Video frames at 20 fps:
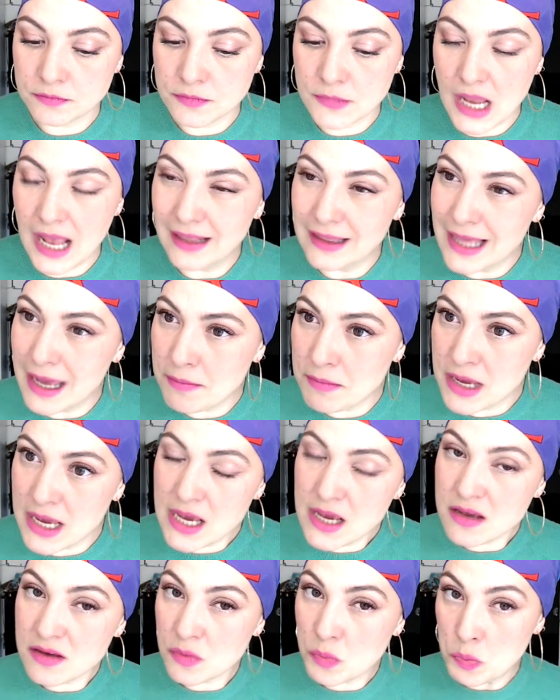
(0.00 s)

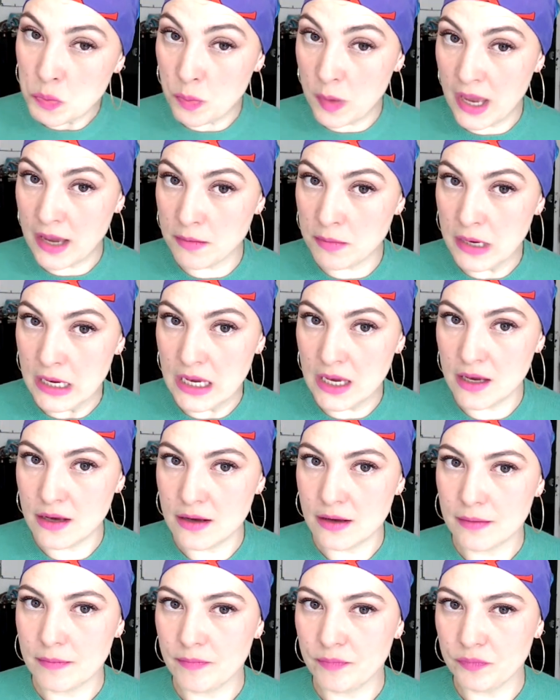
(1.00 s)
elemi, maybe.
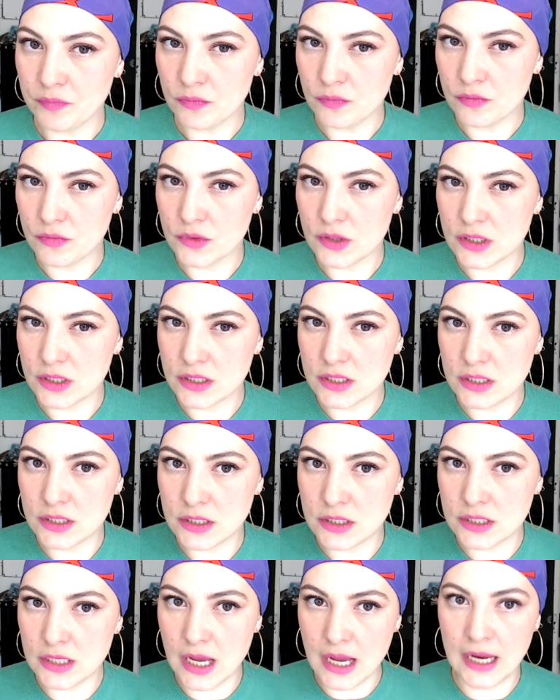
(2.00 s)

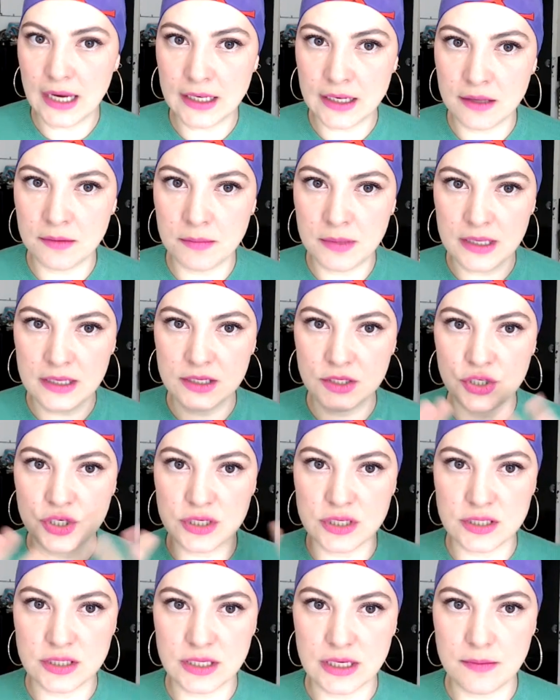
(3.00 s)
Tiny bit,
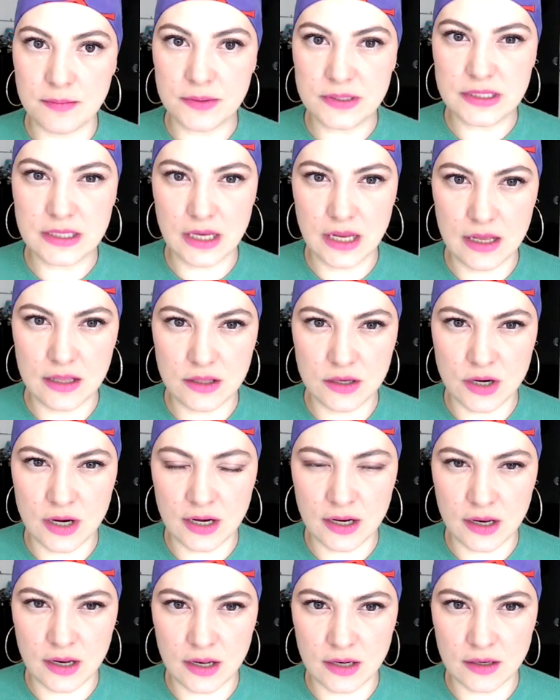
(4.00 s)
just to keep it together
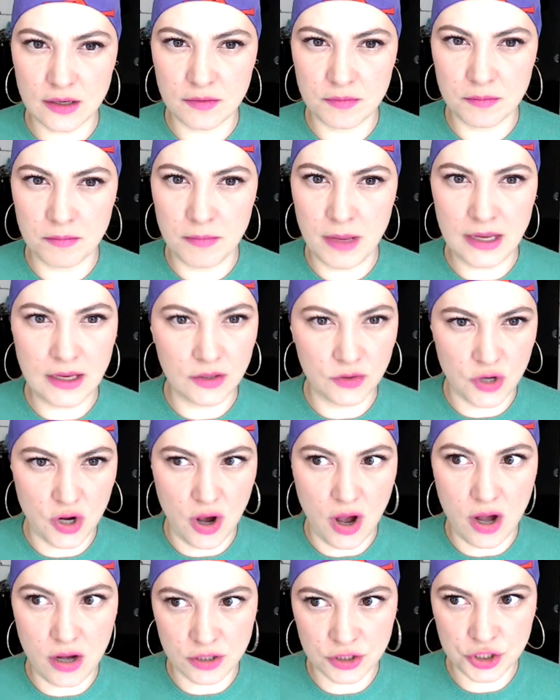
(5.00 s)
and make it
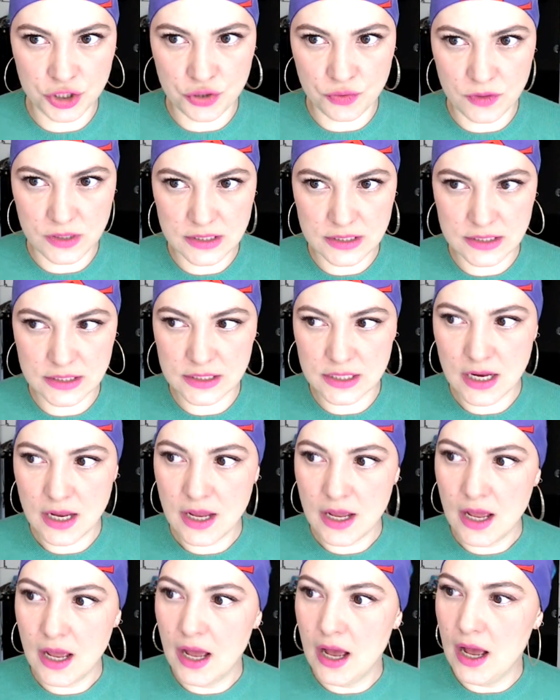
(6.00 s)
unctuous.
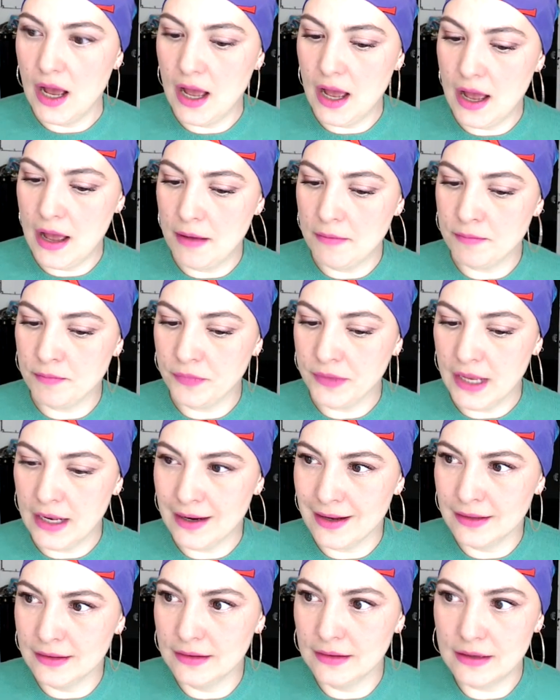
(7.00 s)
And
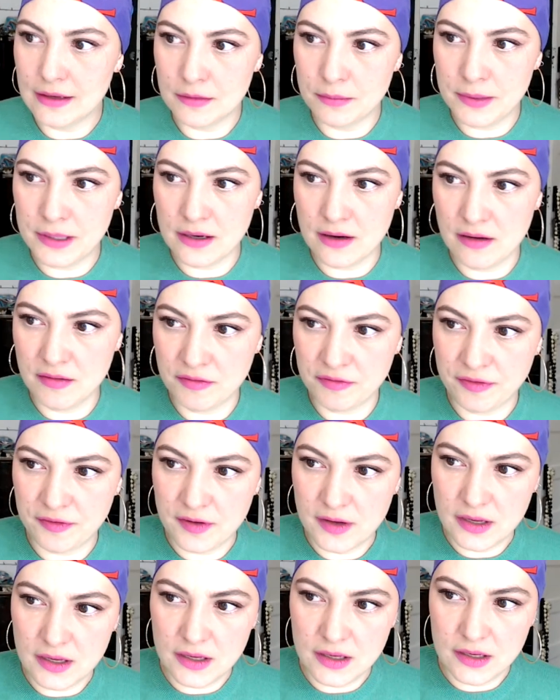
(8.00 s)
a little bit of
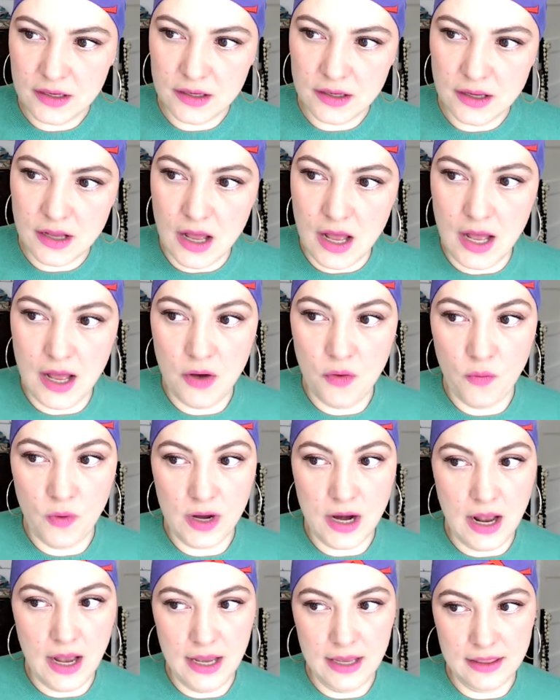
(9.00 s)
what
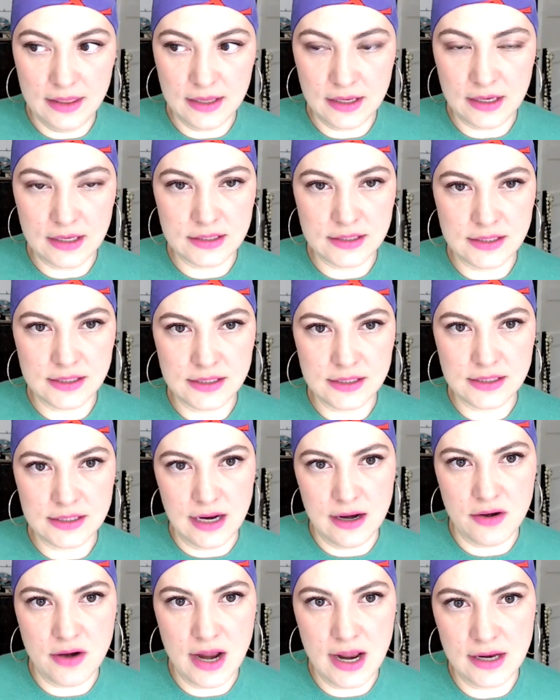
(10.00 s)
I think is
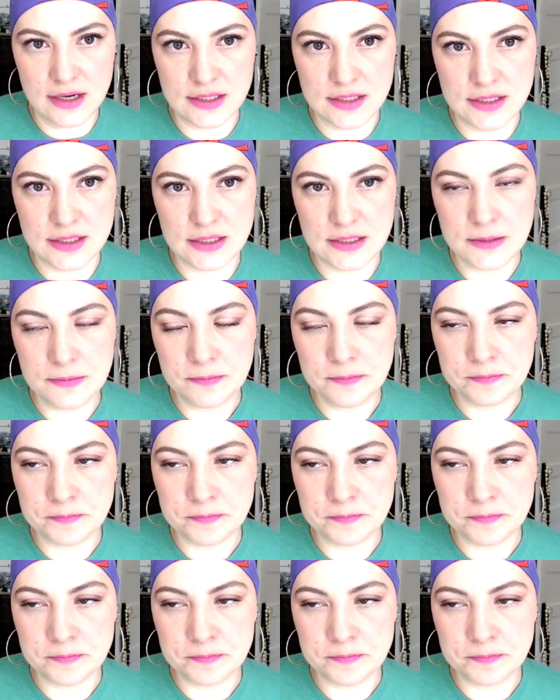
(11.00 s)
styrax,